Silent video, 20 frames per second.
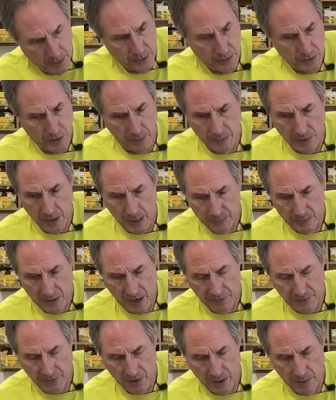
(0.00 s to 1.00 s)
Sometimes
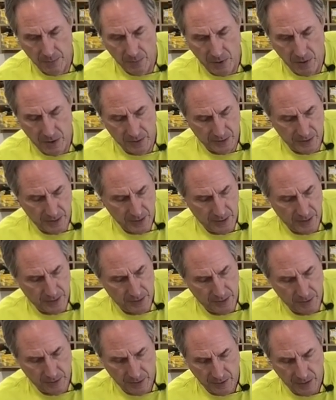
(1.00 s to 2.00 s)
after I'm all
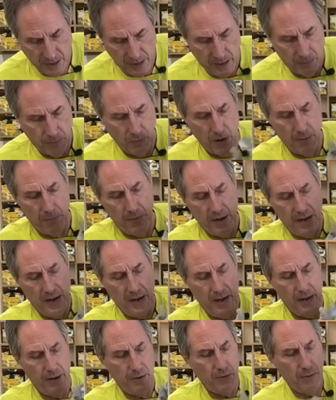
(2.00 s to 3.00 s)
done, I'll run my
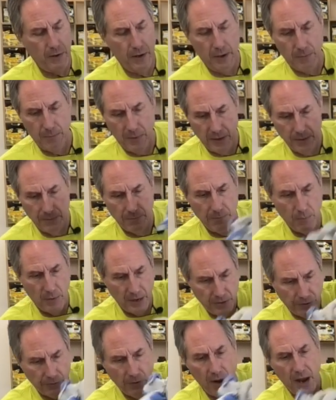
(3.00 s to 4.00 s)
hand around my, my
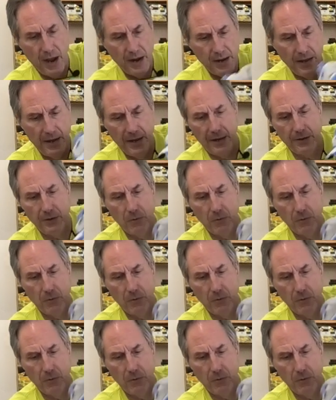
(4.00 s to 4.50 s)
dried hand.